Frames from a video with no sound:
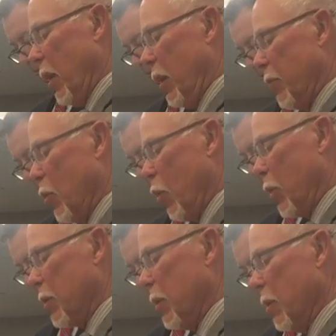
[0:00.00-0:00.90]
and of
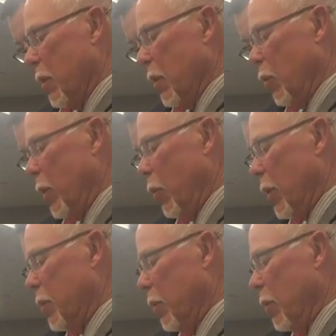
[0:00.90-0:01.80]
course, we
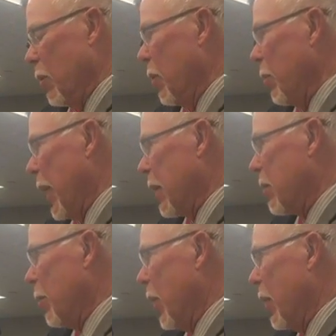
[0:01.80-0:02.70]
want to
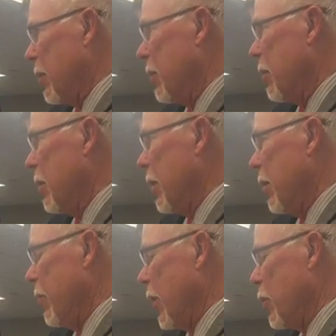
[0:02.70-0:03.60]
maximize the
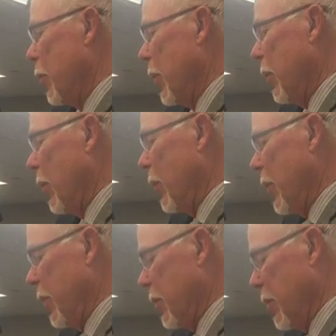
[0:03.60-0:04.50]
investment
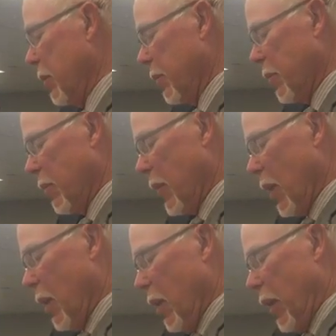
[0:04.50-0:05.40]
earnings.
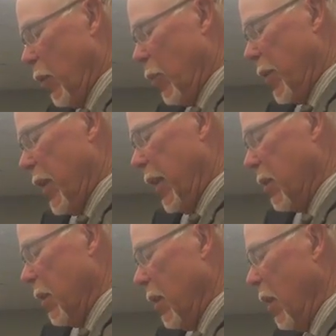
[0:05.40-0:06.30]
And with that,